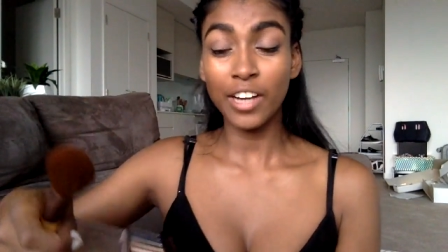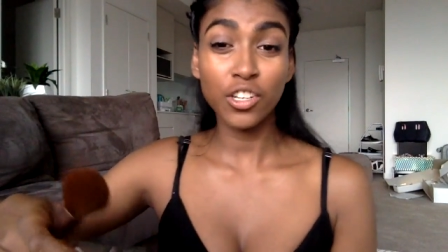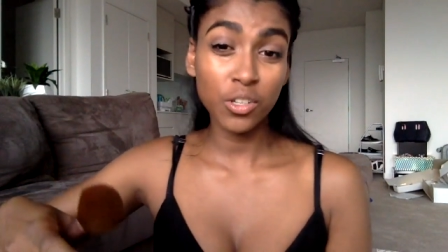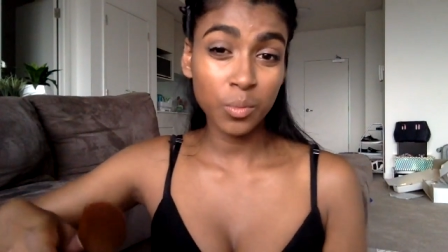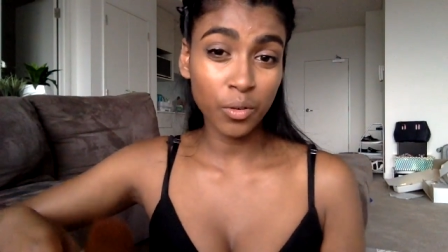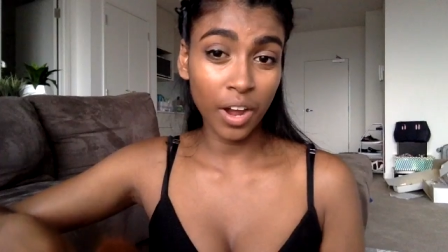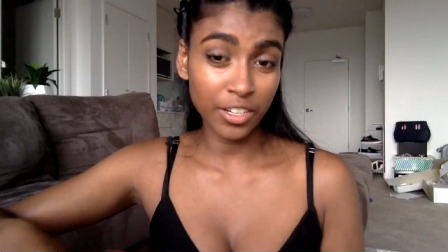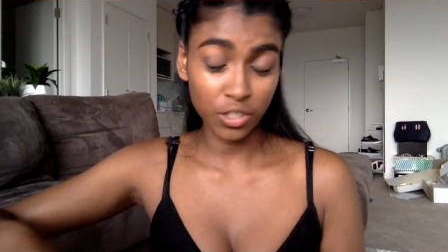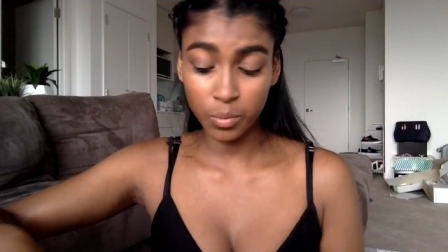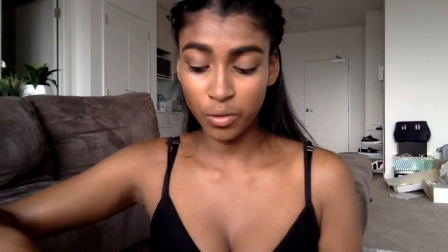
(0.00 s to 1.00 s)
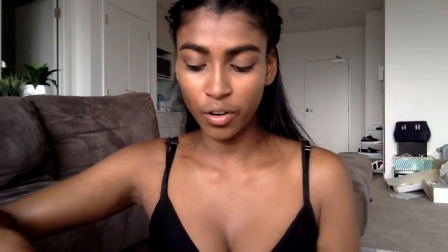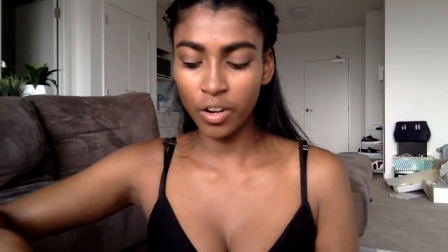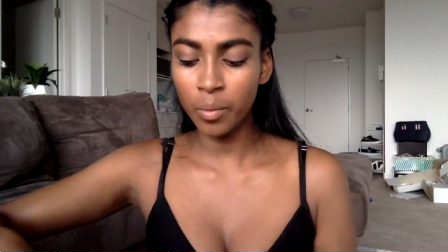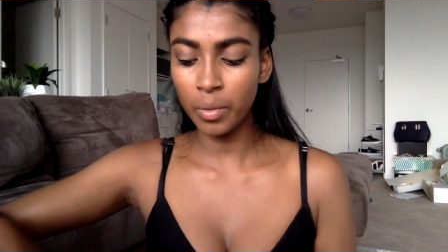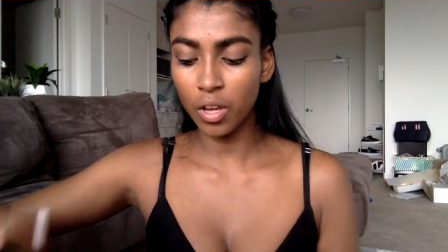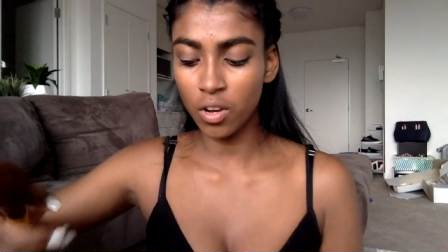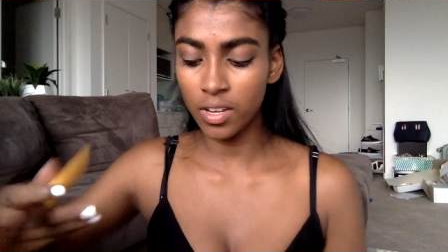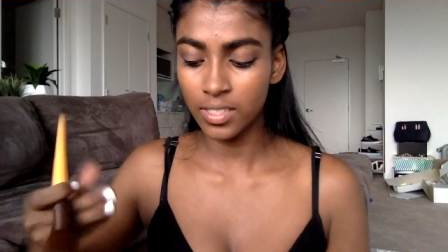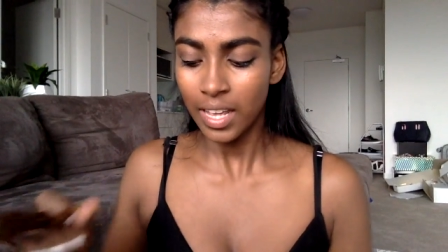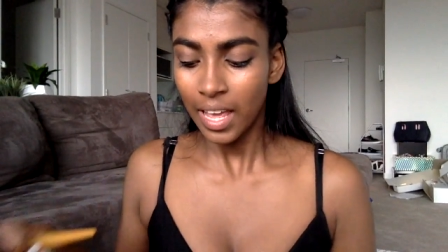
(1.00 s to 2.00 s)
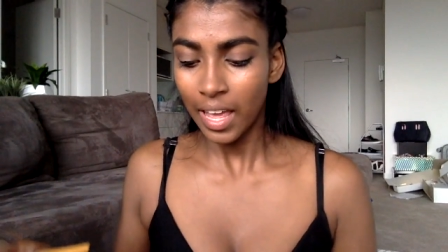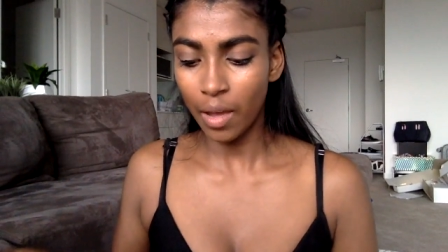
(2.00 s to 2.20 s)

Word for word: I chose mar I choose maroon because